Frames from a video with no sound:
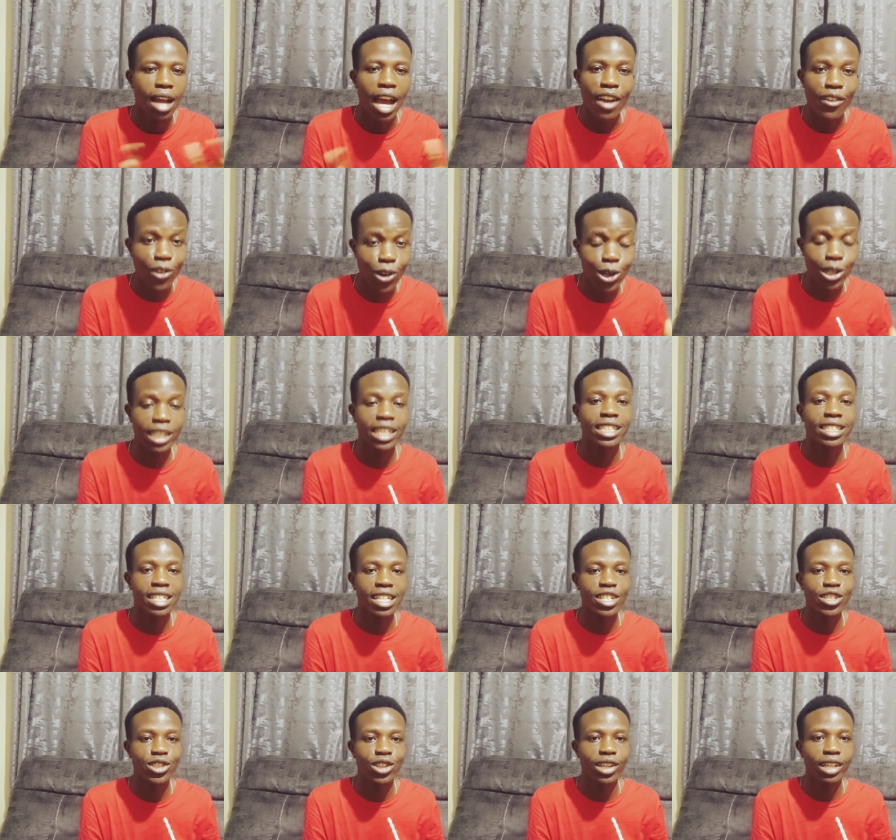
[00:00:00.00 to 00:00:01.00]
a wrong
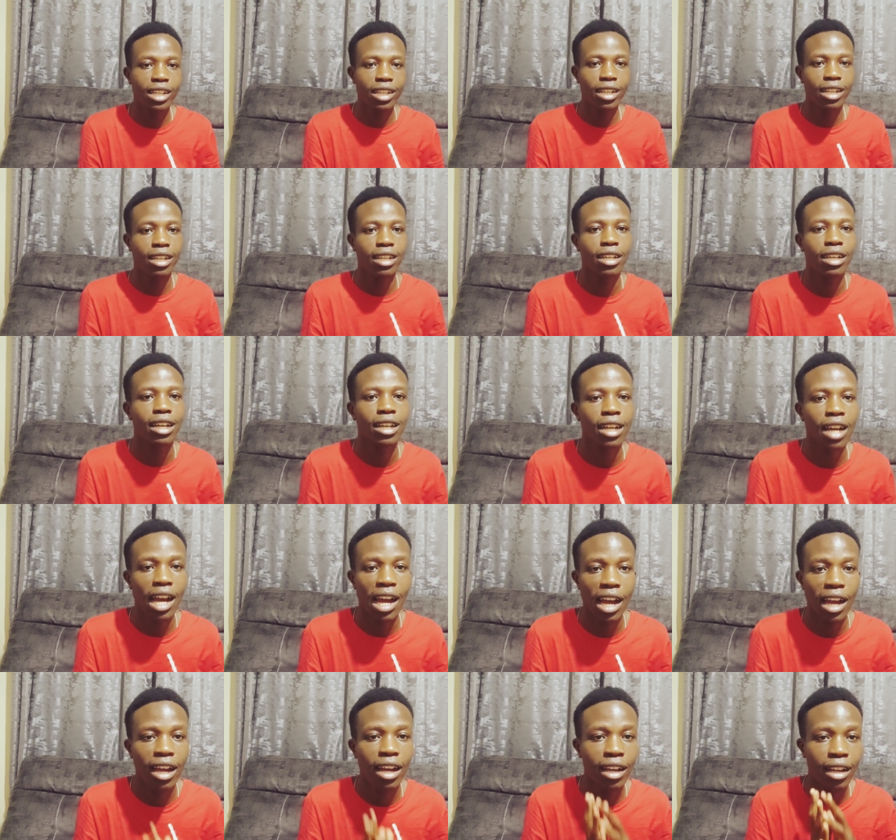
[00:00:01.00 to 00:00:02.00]
decision
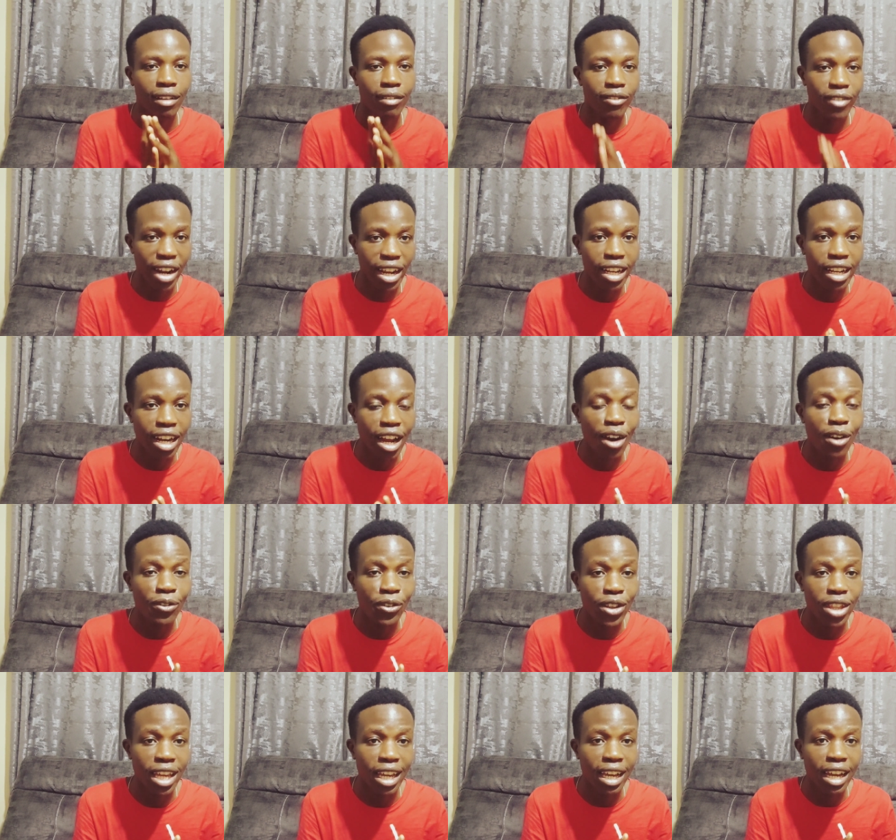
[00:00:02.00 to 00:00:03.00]
uh, right now
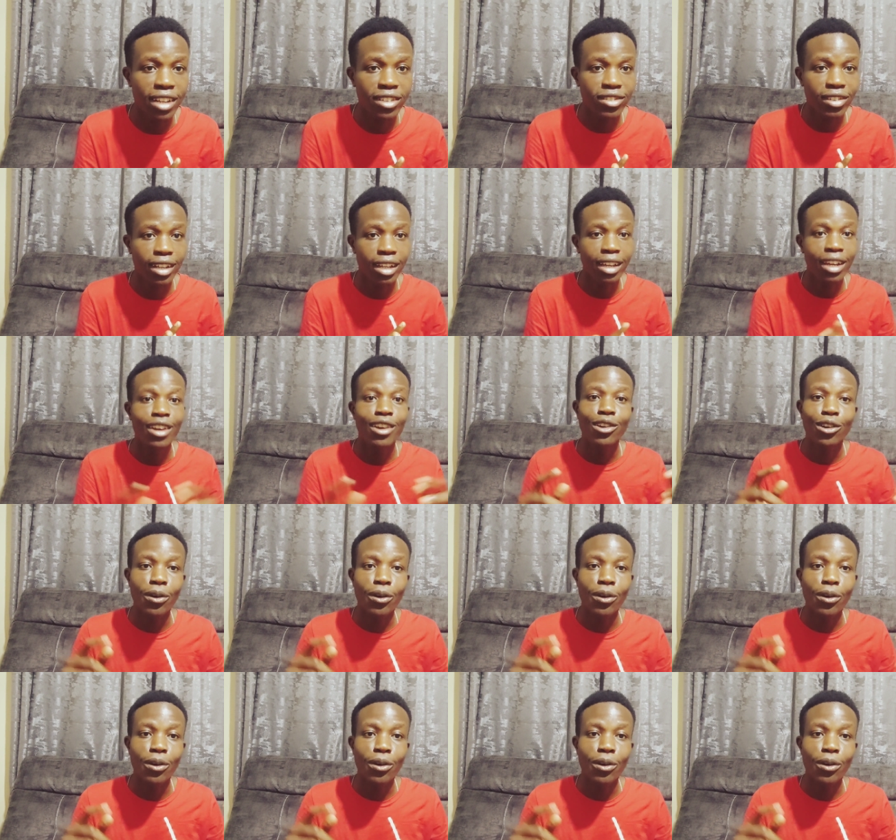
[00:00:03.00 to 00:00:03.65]
for the country?